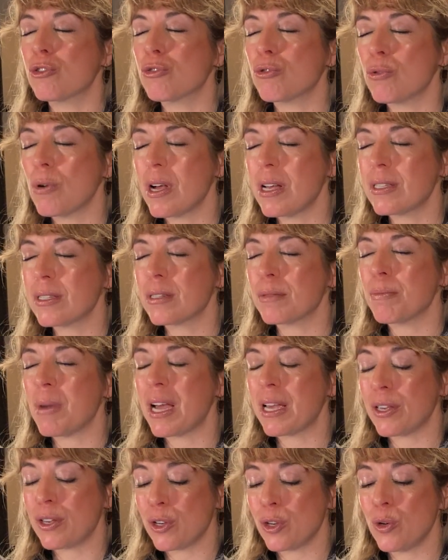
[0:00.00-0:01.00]
trust my
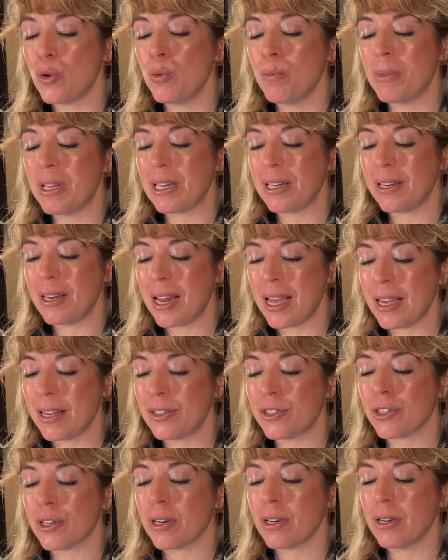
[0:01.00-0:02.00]
human
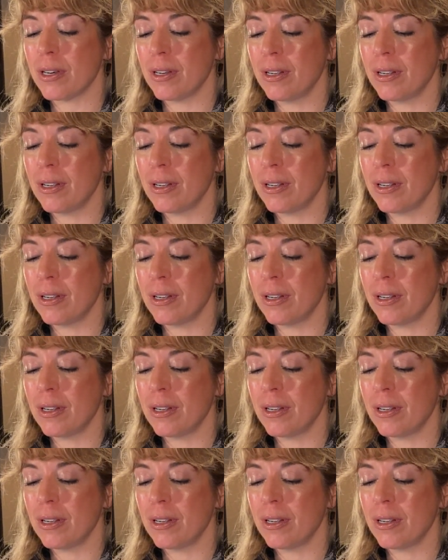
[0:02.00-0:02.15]
nature,